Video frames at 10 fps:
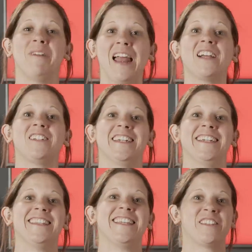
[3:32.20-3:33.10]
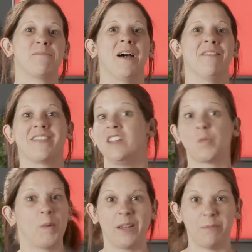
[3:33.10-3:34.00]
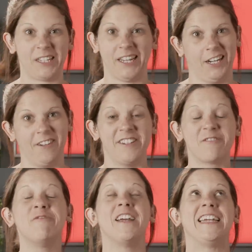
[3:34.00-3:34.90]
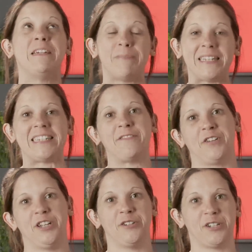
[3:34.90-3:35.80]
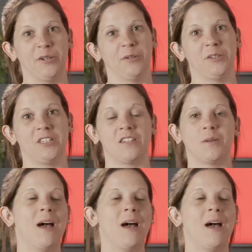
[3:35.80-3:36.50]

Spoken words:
Well, actually, this month, and spring in particular, is really busy for new shoe launches, so